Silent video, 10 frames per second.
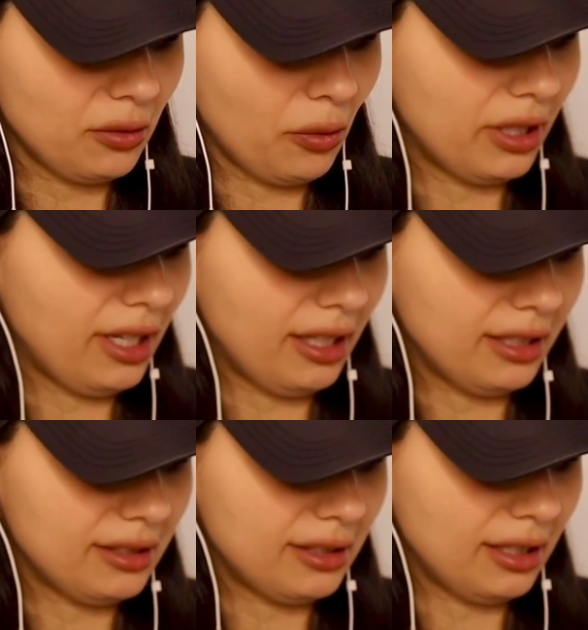or
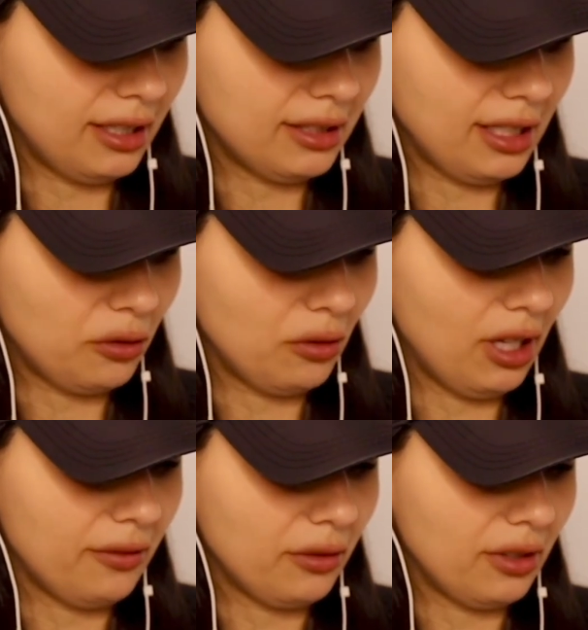Italian cities that you'd
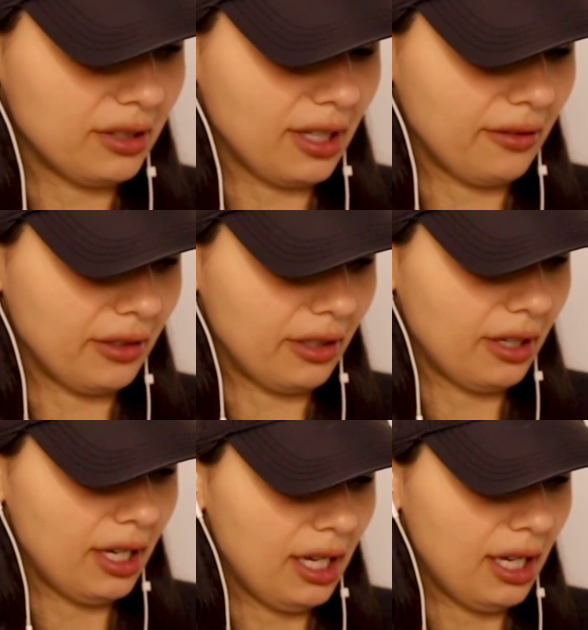love to discover?